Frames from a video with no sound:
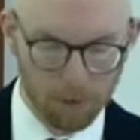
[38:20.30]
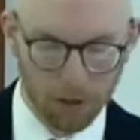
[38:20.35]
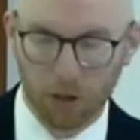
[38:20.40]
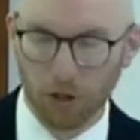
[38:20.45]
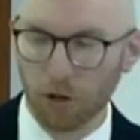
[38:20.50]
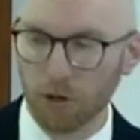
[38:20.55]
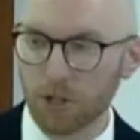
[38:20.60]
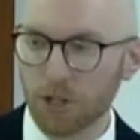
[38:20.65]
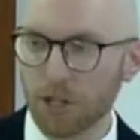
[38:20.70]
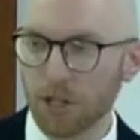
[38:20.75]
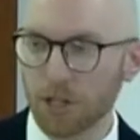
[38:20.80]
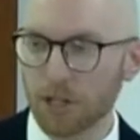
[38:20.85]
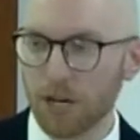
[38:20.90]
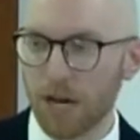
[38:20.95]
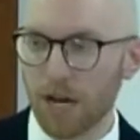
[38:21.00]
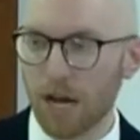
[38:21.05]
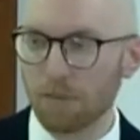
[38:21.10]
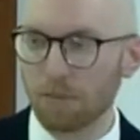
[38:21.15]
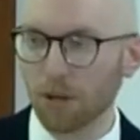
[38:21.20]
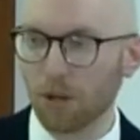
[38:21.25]
The church does
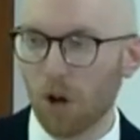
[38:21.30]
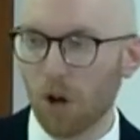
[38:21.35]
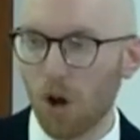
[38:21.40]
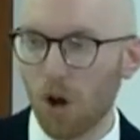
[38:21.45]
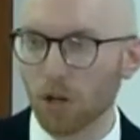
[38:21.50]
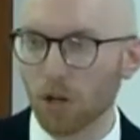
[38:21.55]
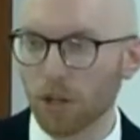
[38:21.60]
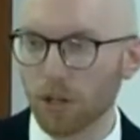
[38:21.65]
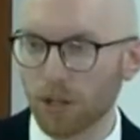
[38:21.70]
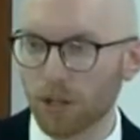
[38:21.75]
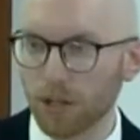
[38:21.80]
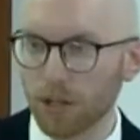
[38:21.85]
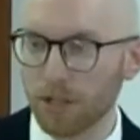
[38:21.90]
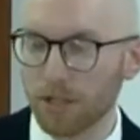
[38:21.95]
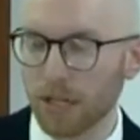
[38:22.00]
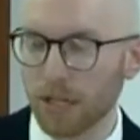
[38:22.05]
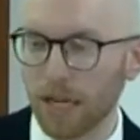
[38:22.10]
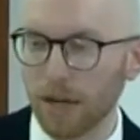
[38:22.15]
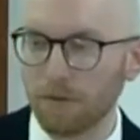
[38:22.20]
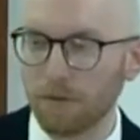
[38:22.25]
not belong to
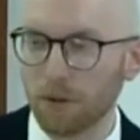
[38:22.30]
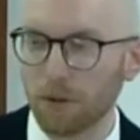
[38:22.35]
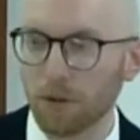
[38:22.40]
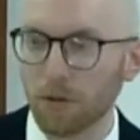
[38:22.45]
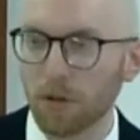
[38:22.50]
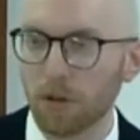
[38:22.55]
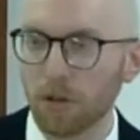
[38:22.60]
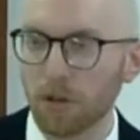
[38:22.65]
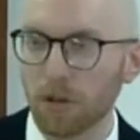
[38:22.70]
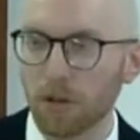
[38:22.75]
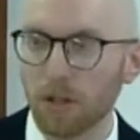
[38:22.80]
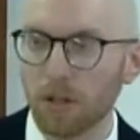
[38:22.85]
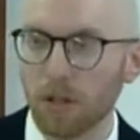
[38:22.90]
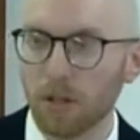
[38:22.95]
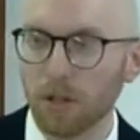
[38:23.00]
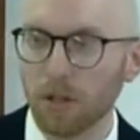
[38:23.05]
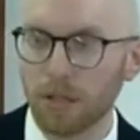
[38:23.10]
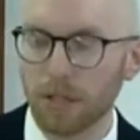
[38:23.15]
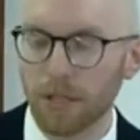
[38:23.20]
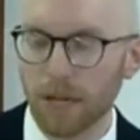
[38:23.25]
this evil,
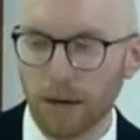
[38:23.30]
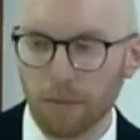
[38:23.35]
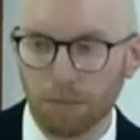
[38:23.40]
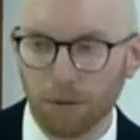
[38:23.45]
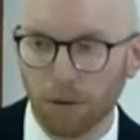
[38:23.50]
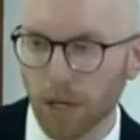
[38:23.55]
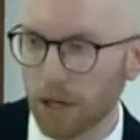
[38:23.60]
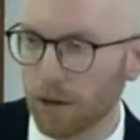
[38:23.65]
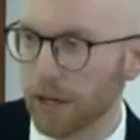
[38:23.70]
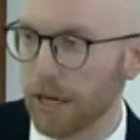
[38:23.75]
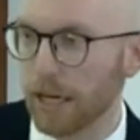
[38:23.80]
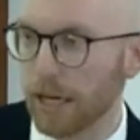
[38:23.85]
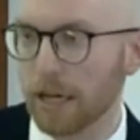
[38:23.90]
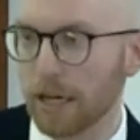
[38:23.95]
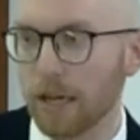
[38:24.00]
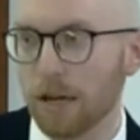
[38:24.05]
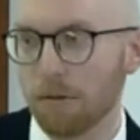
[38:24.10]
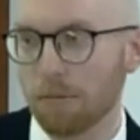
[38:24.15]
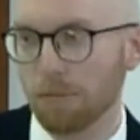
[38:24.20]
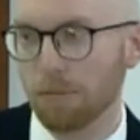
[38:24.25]

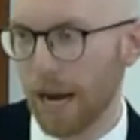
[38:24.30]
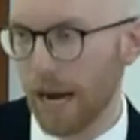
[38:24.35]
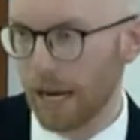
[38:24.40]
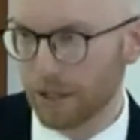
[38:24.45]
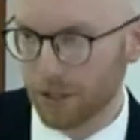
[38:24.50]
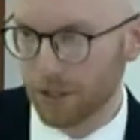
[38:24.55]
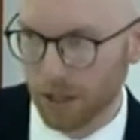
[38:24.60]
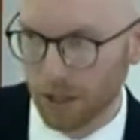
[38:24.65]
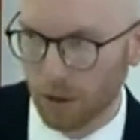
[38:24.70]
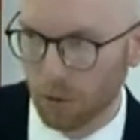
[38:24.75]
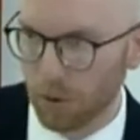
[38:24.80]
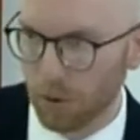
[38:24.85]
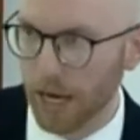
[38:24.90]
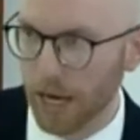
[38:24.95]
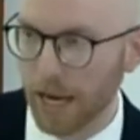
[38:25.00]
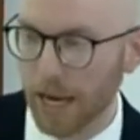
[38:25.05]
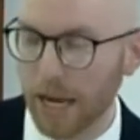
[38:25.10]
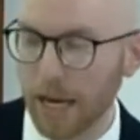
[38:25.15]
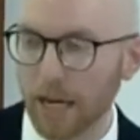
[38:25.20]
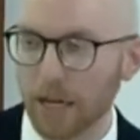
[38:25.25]
temporary, passing
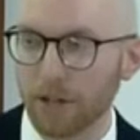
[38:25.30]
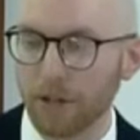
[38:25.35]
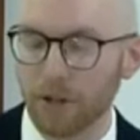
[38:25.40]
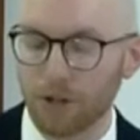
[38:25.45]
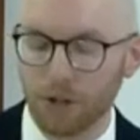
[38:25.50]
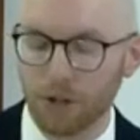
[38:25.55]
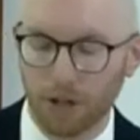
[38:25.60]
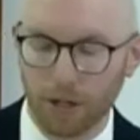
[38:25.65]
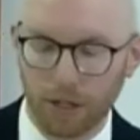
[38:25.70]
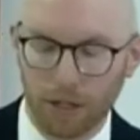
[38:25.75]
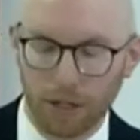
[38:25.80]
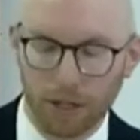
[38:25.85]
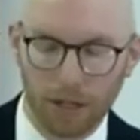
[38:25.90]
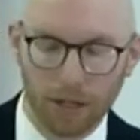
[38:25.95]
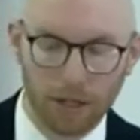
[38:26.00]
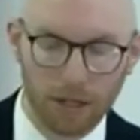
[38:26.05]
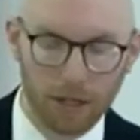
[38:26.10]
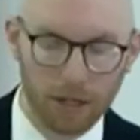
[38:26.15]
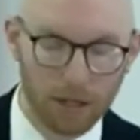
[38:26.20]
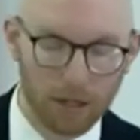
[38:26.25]
away age.
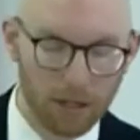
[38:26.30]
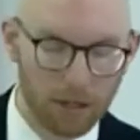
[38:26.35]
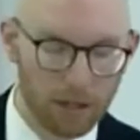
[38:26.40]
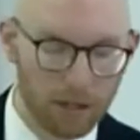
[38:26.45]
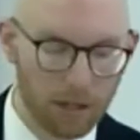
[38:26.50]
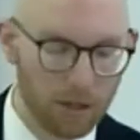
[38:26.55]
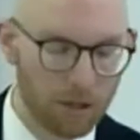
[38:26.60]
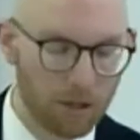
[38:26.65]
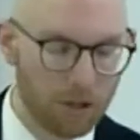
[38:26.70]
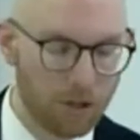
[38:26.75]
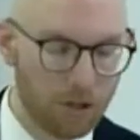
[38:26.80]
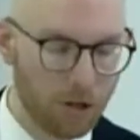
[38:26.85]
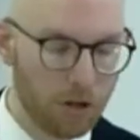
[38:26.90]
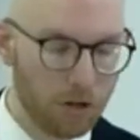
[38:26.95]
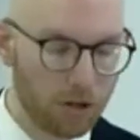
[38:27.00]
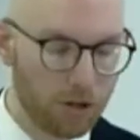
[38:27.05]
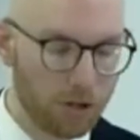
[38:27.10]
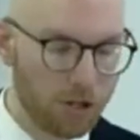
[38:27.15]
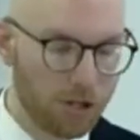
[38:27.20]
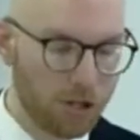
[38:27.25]
The
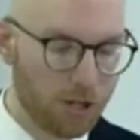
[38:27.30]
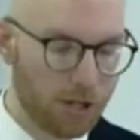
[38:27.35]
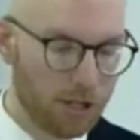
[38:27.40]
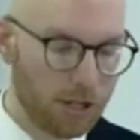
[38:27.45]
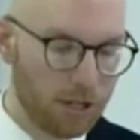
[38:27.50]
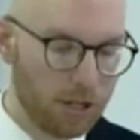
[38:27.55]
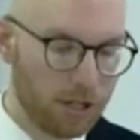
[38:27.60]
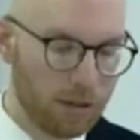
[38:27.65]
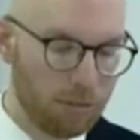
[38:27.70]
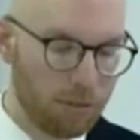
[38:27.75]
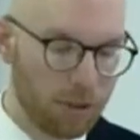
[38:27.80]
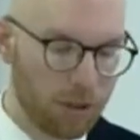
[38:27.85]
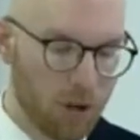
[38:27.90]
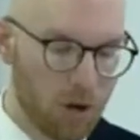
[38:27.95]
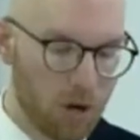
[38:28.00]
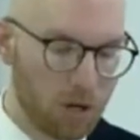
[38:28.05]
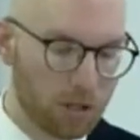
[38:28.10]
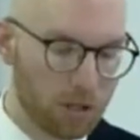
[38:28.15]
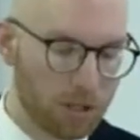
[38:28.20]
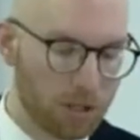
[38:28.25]
church
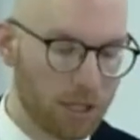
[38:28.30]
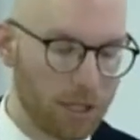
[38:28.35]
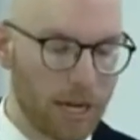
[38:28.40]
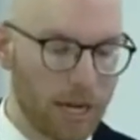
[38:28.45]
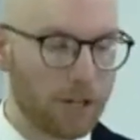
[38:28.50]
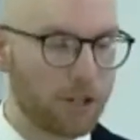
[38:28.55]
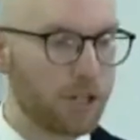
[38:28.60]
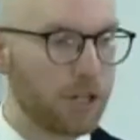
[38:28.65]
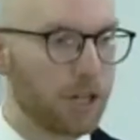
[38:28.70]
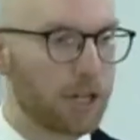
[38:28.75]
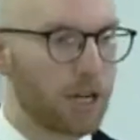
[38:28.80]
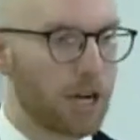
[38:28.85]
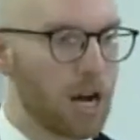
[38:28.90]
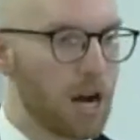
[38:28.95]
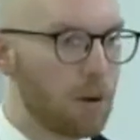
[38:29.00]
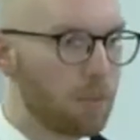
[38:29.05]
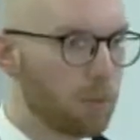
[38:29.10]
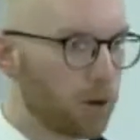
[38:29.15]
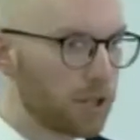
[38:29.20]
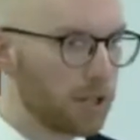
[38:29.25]
belongs to the age to
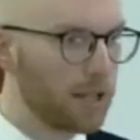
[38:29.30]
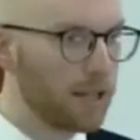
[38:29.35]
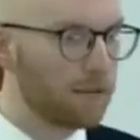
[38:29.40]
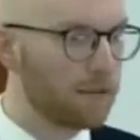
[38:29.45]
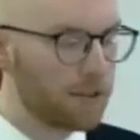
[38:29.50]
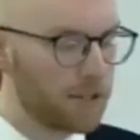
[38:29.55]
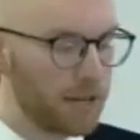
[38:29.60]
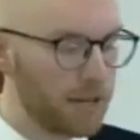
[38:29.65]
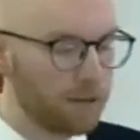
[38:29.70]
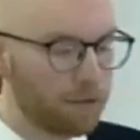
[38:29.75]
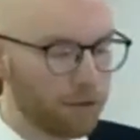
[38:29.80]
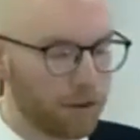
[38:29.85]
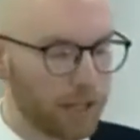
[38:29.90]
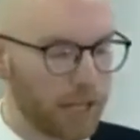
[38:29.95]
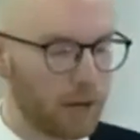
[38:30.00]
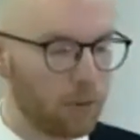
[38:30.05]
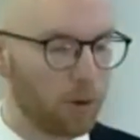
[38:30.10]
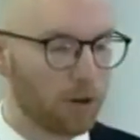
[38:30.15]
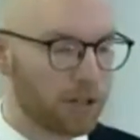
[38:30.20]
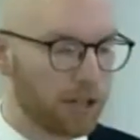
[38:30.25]
come. We're to live
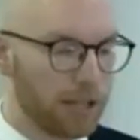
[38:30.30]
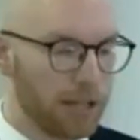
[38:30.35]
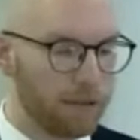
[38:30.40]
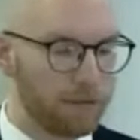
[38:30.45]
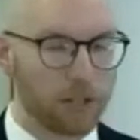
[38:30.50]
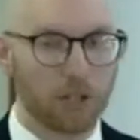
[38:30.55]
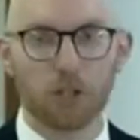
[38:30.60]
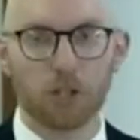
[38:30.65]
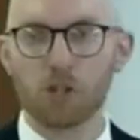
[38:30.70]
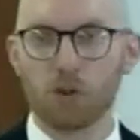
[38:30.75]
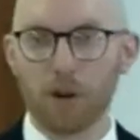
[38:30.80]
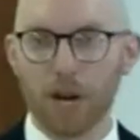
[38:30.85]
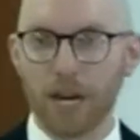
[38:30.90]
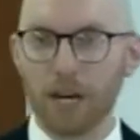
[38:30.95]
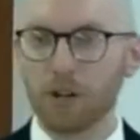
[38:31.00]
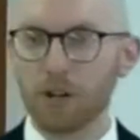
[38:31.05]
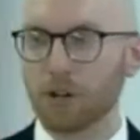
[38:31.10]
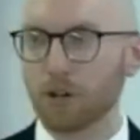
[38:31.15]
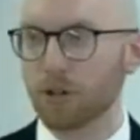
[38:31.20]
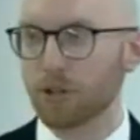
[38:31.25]
differently. We're to live as
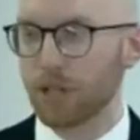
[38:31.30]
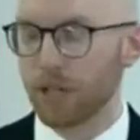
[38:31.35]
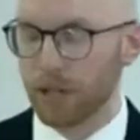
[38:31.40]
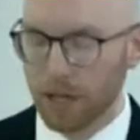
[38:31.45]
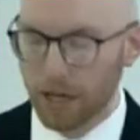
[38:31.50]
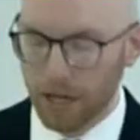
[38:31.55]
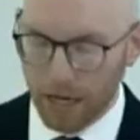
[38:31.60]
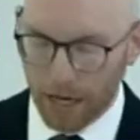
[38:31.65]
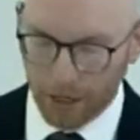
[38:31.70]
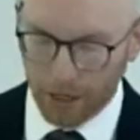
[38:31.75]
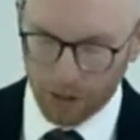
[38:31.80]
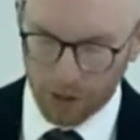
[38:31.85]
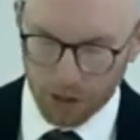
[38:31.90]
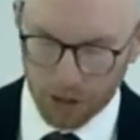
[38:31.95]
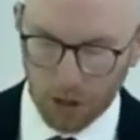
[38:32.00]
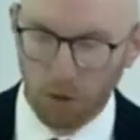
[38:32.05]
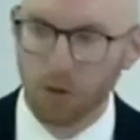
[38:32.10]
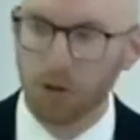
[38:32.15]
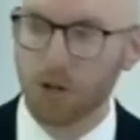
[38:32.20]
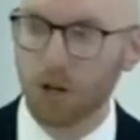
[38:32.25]
strangers and, and
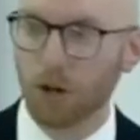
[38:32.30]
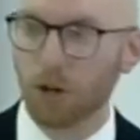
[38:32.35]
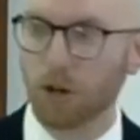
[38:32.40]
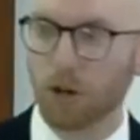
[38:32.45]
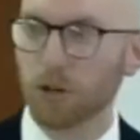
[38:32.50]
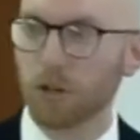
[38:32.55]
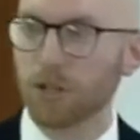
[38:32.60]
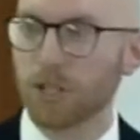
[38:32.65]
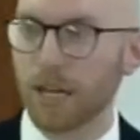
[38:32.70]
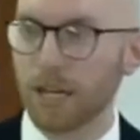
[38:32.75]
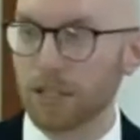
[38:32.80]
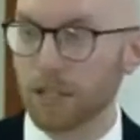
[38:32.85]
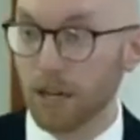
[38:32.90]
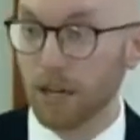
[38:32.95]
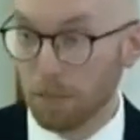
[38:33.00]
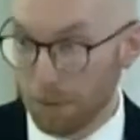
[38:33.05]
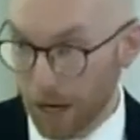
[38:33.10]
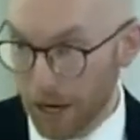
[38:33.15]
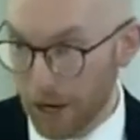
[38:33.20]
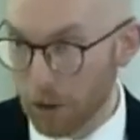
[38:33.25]
sojourners, as
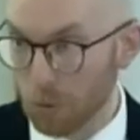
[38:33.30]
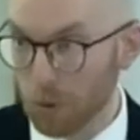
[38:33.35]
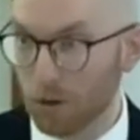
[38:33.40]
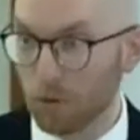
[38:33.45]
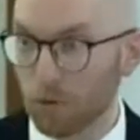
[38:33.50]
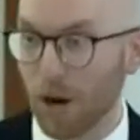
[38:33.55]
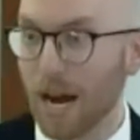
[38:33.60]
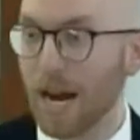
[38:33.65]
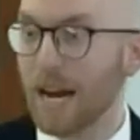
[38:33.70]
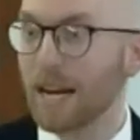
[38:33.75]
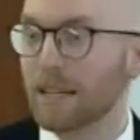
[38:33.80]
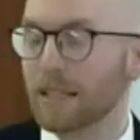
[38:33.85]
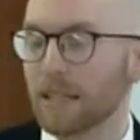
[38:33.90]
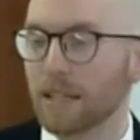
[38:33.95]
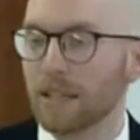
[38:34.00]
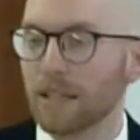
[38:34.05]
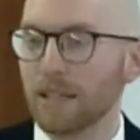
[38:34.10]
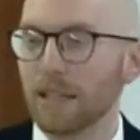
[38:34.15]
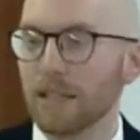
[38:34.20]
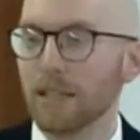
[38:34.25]
Peter will write
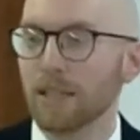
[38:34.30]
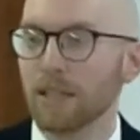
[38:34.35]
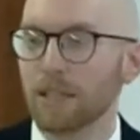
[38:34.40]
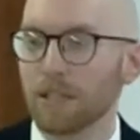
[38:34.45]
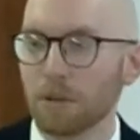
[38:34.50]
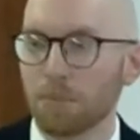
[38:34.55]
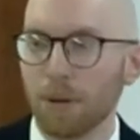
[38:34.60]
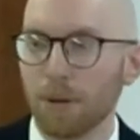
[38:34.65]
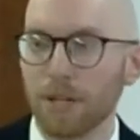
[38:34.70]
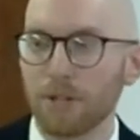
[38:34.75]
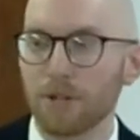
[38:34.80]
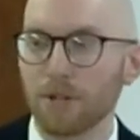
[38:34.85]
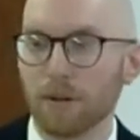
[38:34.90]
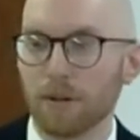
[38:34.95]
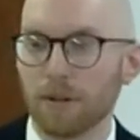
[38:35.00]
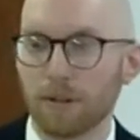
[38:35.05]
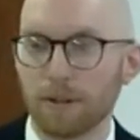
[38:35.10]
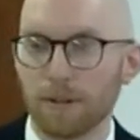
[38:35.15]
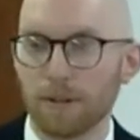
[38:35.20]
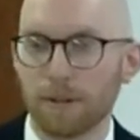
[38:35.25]
in his
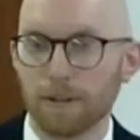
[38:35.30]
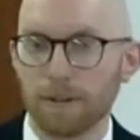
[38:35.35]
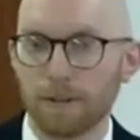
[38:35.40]
epistle.